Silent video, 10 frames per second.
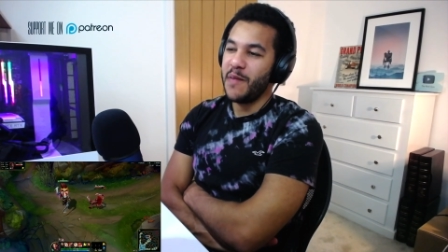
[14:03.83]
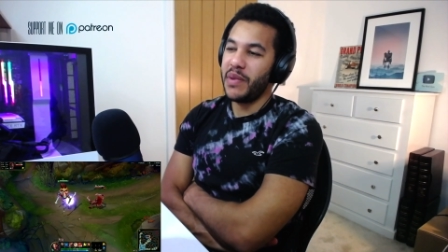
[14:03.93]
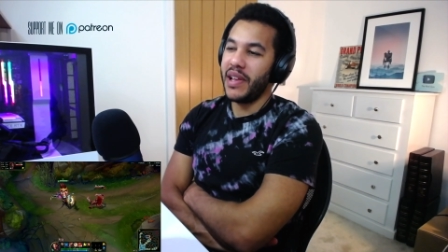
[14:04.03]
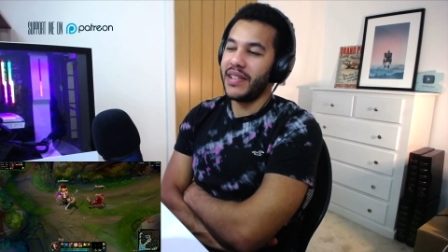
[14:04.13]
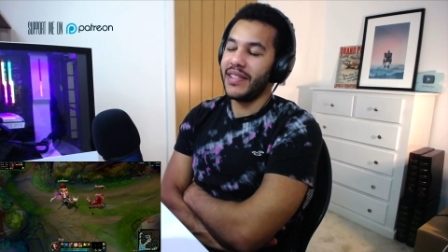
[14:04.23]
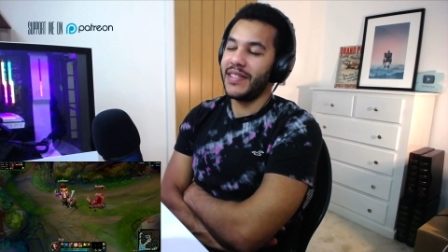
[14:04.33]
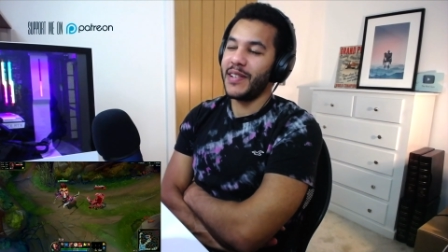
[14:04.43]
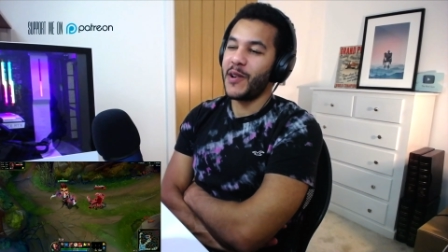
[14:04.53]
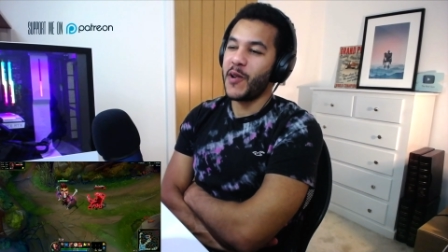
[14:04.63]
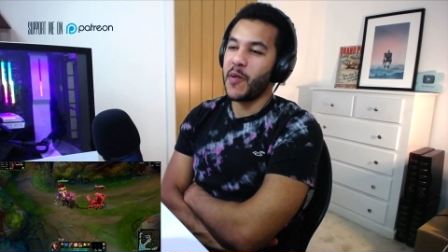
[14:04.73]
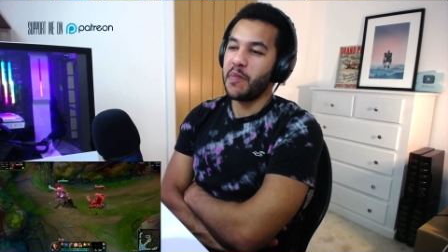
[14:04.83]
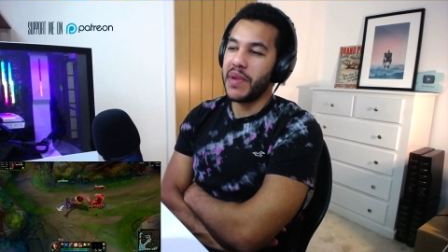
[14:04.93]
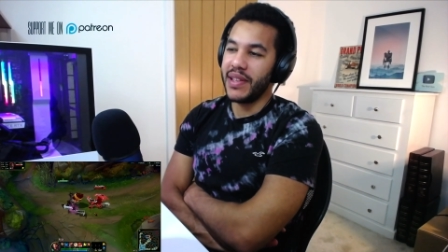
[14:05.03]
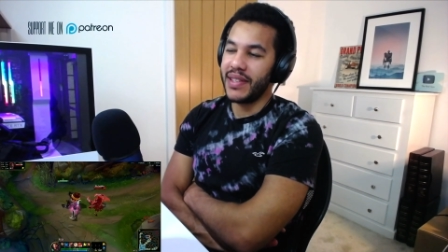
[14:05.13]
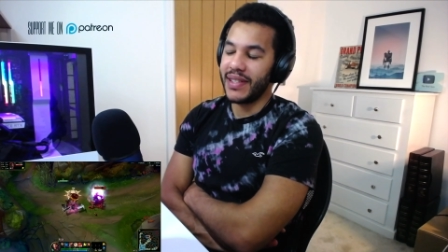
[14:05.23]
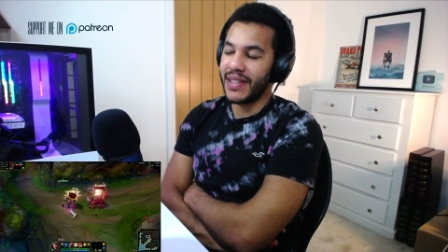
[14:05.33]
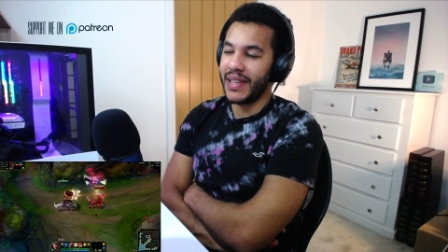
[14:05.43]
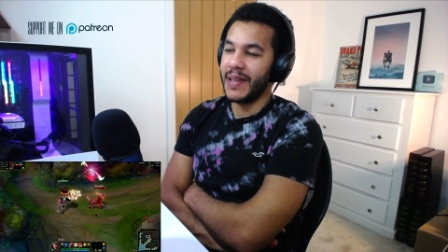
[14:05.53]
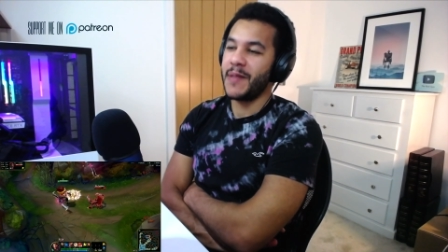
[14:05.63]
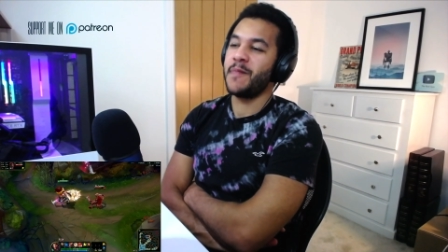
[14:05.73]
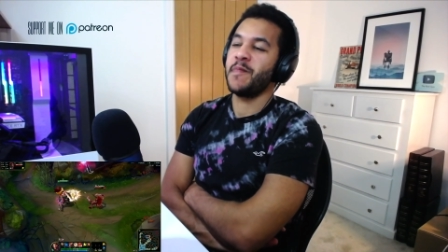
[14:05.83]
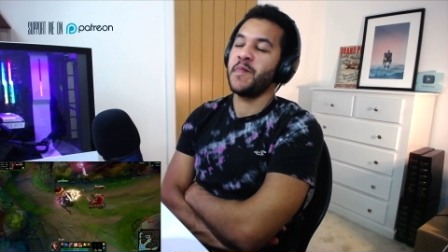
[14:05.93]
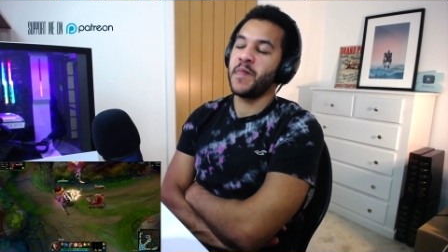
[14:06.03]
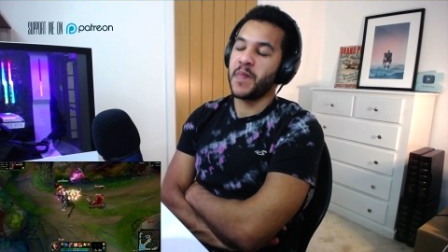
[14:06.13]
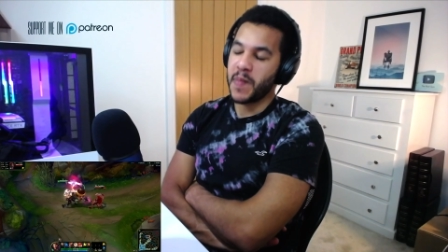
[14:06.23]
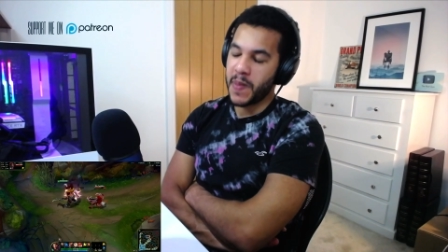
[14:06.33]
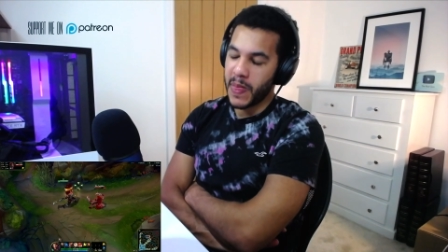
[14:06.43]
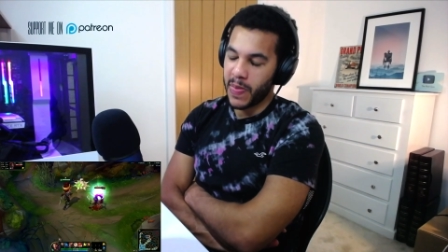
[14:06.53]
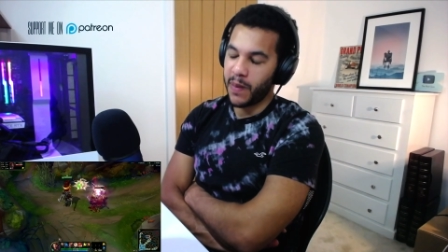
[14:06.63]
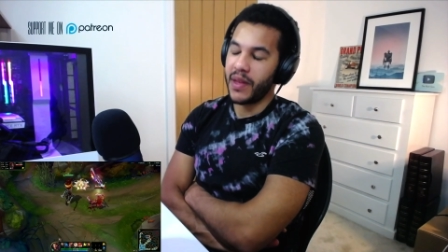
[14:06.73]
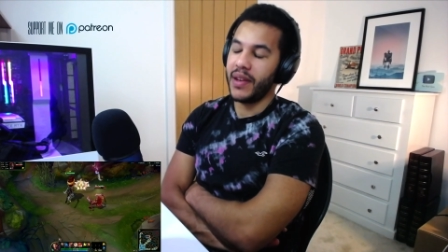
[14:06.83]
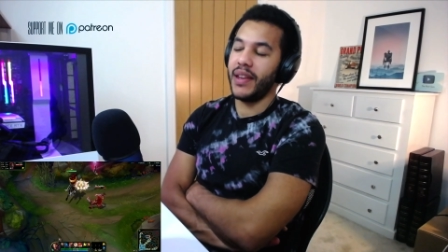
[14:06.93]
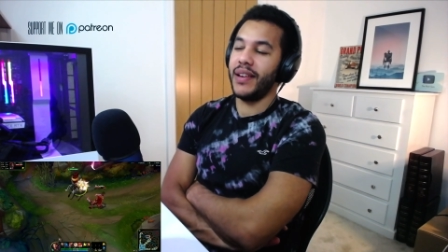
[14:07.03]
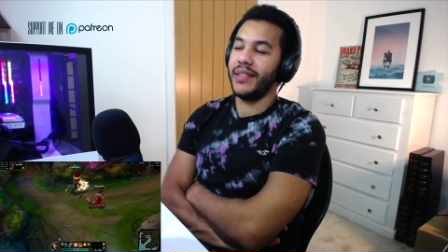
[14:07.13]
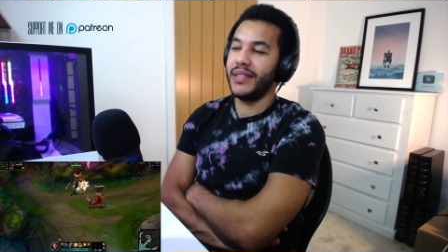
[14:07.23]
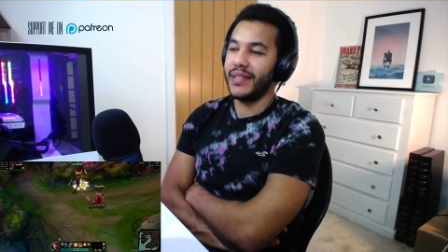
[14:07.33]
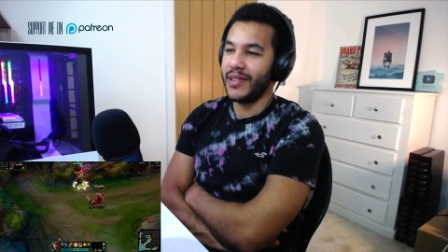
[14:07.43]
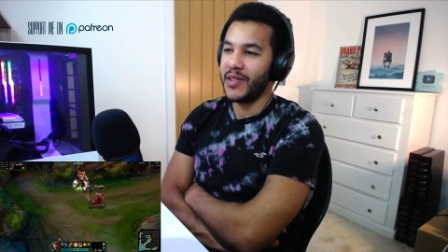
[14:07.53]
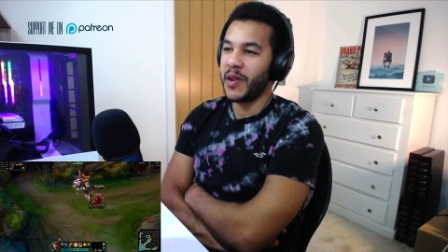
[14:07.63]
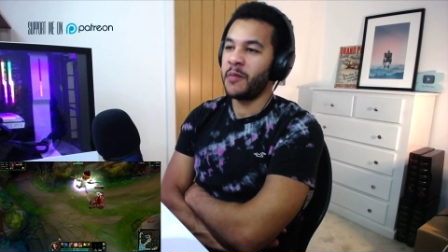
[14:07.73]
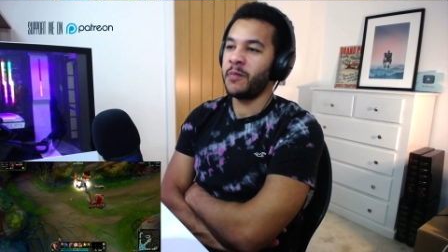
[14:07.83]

places to go, me to see. Nice. Okay.